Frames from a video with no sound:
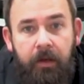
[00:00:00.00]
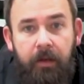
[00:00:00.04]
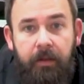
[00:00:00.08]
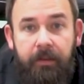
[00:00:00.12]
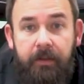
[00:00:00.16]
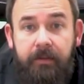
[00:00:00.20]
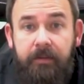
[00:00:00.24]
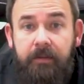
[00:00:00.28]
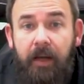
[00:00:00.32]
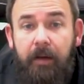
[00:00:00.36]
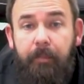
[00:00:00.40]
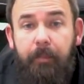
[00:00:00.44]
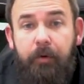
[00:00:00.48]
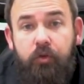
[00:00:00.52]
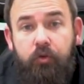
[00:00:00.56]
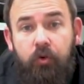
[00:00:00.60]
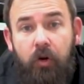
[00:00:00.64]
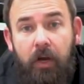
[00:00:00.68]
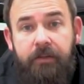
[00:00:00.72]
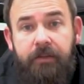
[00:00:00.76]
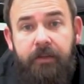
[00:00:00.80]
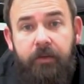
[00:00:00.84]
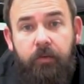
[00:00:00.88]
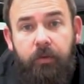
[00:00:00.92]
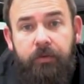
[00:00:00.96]
This type of
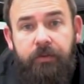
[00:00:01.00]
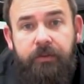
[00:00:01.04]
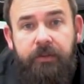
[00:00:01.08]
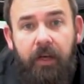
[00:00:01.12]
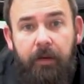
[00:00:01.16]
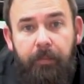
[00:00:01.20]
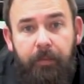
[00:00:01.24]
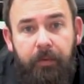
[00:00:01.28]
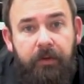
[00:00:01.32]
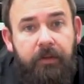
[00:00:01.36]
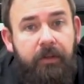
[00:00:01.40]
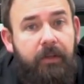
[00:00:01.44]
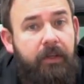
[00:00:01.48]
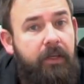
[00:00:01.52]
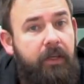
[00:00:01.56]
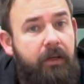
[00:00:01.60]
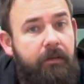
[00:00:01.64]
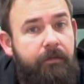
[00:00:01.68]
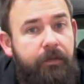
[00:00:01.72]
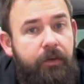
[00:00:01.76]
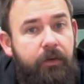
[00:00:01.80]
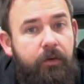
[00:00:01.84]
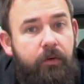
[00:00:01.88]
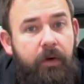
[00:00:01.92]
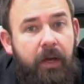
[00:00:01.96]
dressing will typically
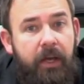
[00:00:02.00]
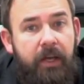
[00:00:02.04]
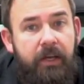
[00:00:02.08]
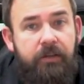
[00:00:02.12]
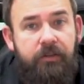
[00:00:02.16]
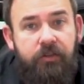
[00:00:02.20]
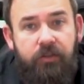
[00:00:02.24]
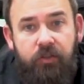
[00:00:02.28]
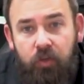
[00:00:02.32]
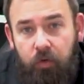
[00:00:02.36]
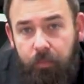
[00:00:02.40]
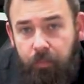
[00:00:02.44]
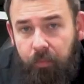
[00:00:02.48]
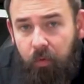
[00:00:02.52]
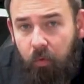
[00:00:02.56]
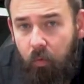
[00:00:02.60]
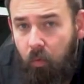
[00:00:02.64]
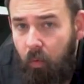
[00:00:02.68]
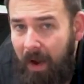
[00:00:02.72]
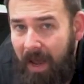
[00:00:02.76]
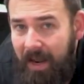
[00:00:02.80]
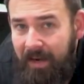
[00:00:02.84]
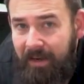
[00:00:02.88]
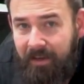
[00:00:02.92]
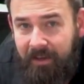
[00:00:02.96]
give you a super
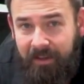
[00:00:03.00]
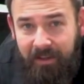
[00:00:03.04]
wet